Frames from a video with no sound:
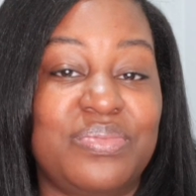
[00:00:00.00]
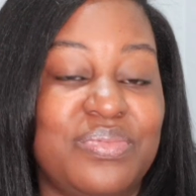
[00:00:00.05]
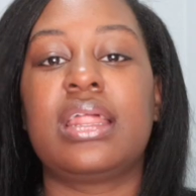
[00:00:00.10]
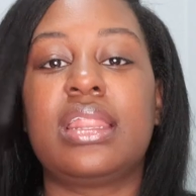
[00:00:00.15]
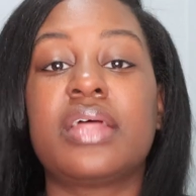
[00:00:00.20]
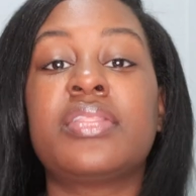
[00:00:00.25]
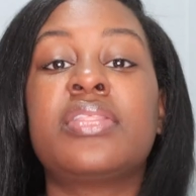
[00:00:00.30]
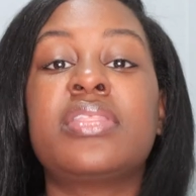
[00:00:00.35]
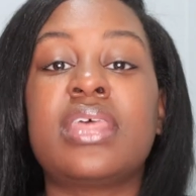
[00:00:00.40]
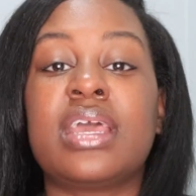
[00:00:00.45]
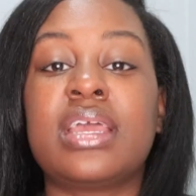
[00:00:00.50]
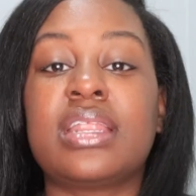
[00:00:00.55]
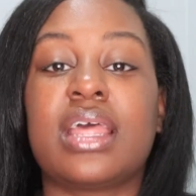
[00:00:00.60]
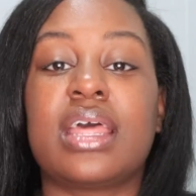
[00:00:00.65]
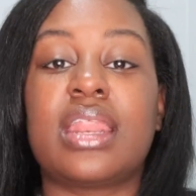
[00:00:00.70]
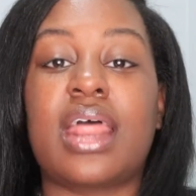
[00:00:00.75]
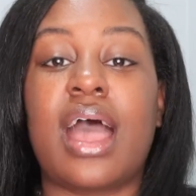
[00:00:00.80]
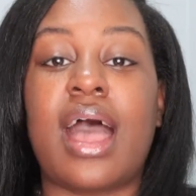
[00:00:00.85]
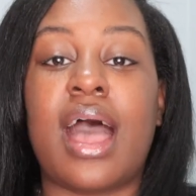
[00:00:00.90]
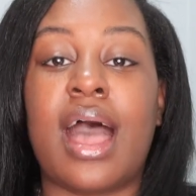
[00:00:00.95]
Another thing
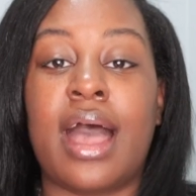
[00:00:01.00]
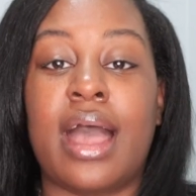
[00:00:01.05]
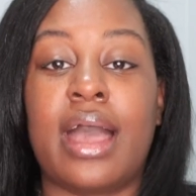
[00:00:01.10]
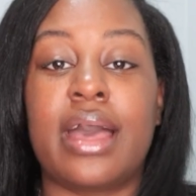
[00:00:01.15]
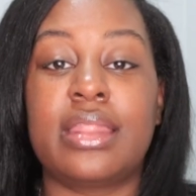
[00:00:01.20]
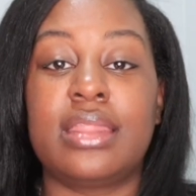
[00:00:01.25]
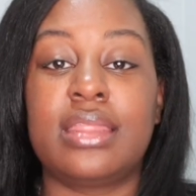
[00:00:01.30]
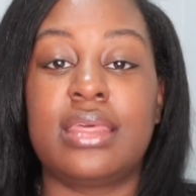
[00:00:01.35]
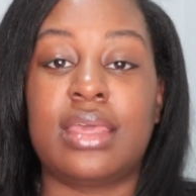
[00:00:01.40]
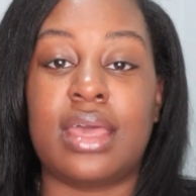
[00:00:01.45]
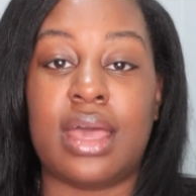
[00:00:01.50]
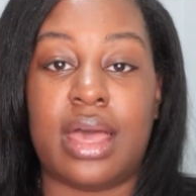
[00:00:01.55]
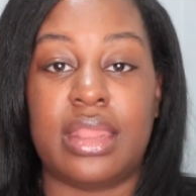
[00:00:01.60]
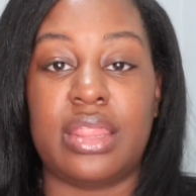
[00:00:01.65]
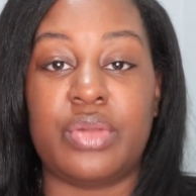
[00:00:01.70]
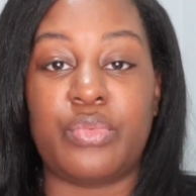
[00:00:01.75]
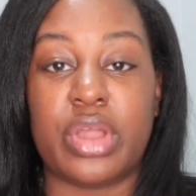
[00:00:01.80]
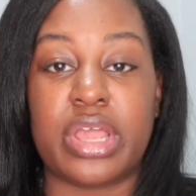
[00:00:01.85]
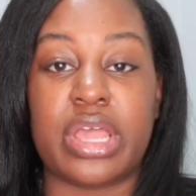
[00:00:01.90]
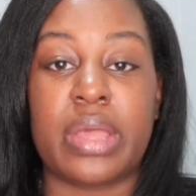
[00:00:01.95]
that I
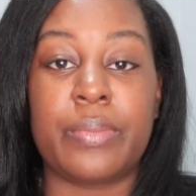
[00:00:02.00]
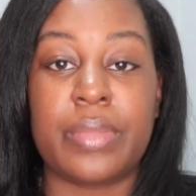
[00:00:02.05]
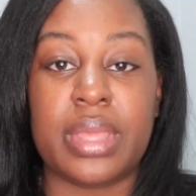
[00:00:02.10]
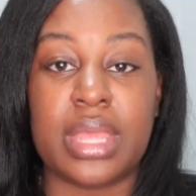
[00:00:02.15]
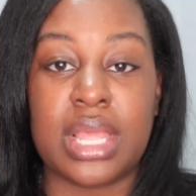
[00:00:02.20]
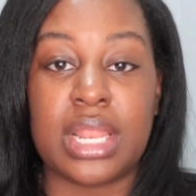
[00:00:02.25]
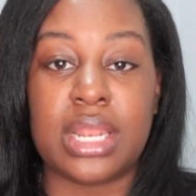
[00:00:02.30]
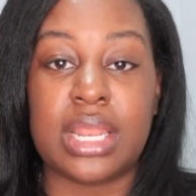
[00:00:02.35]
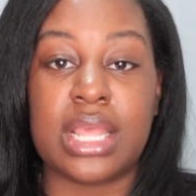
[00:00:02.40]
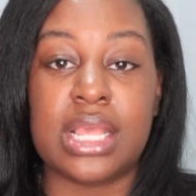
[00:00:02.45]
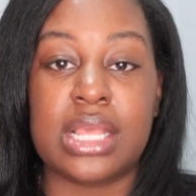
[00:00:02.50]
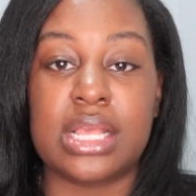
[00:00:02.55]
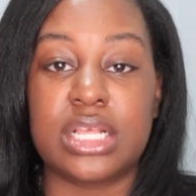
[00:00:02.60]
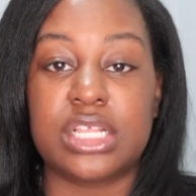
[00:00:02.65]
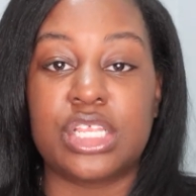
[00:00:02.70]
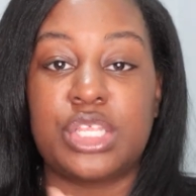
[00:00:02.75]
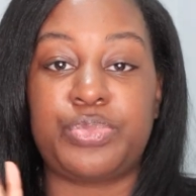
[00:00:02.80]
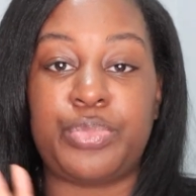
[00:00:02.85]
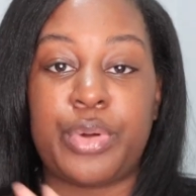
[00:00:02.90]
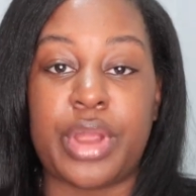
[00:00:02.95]
highly recommend
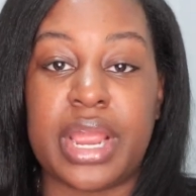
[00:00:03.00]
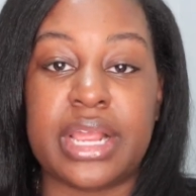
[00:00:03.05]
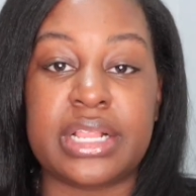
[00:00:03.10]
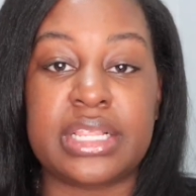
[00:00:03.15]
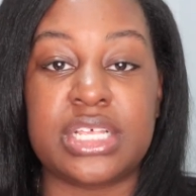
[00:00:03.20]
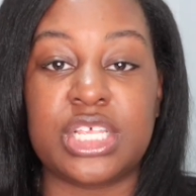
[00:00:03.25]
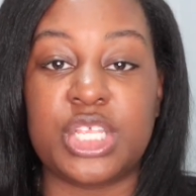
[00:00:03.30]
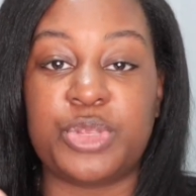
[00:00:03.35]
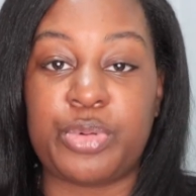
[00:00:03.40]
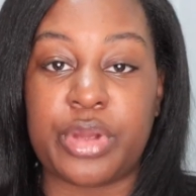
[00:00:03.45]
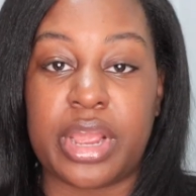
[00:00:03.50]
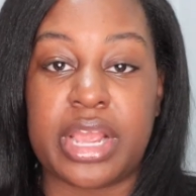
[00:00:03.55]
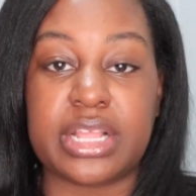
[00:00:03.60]
is practice.